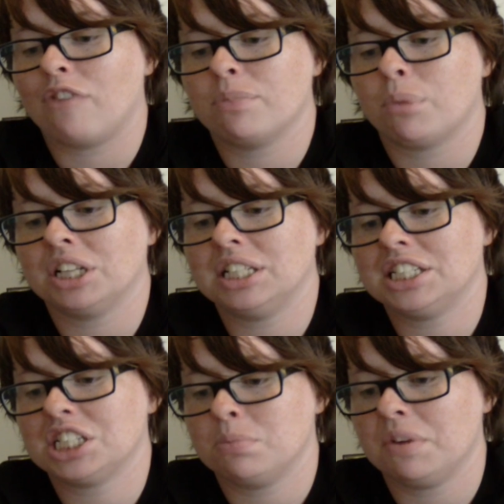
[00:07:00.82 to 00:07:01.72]
Everybody
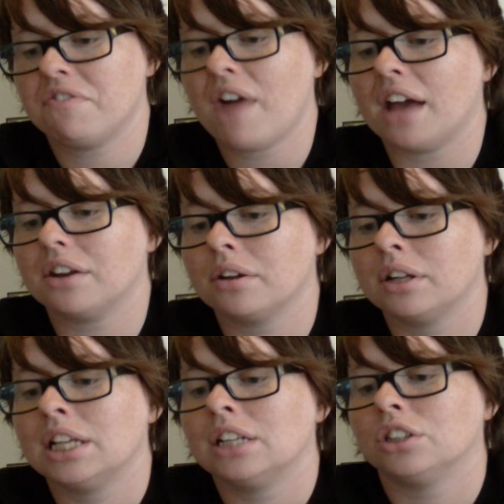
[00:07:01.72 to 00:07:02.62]
needs to be fed.
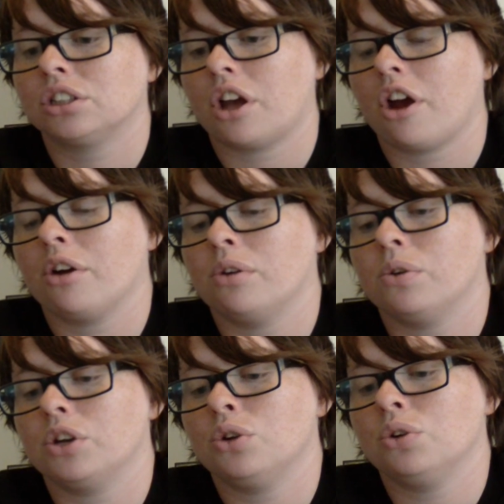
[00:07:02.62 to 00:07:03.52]

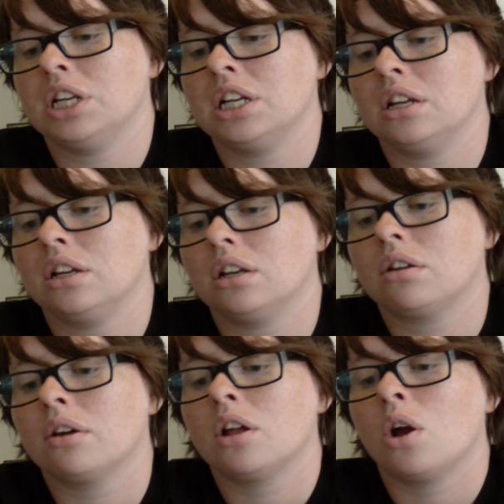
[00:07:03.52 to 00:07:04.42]
So you need
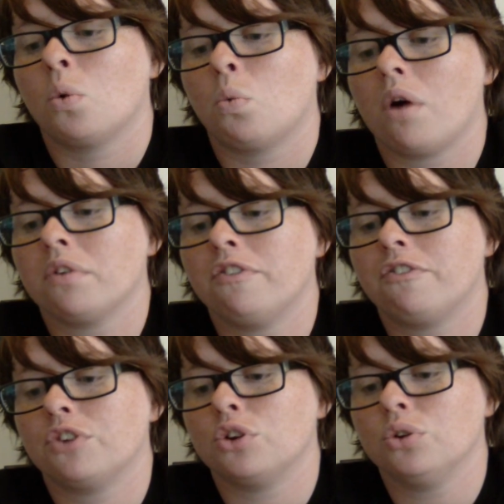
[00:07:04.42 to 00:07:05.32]
1
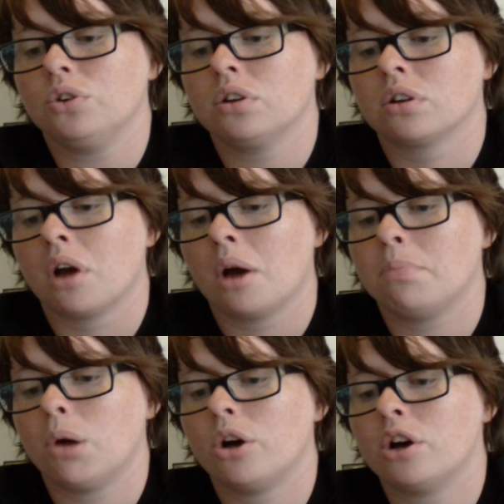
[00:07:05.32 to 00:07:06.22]
food
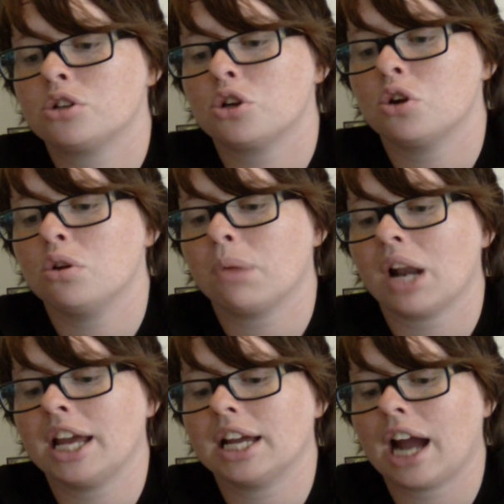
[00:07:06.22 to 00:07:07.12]
per 2
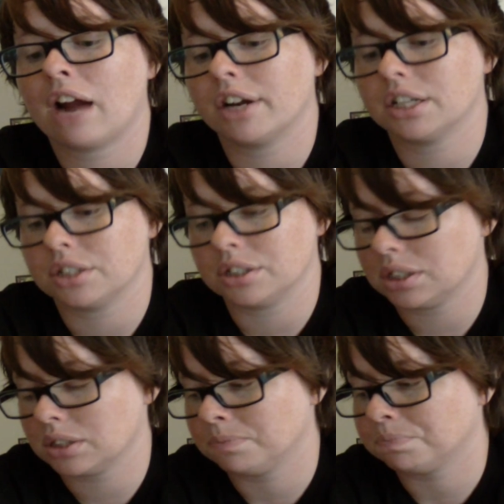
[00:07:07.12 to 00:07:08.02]
player
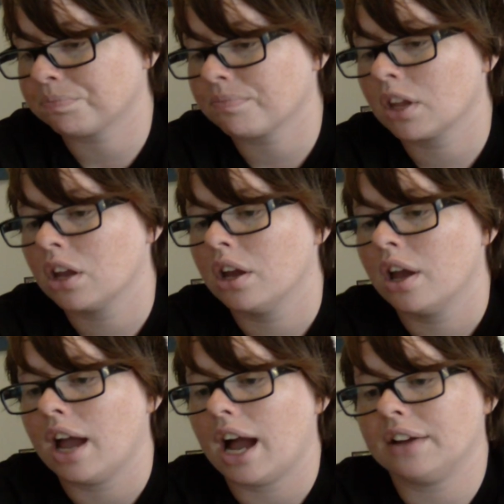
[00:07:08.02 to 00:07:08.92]
characters.
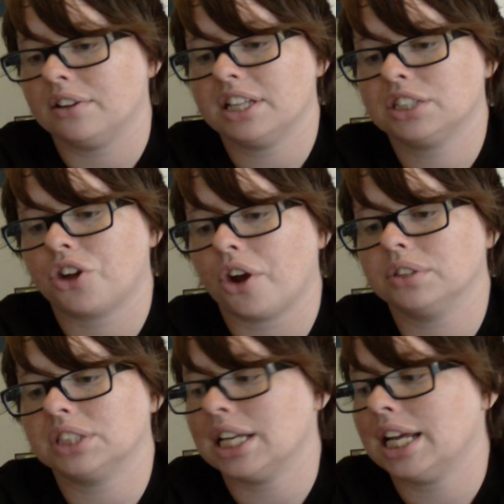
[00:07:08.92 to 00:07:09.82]
And this goes in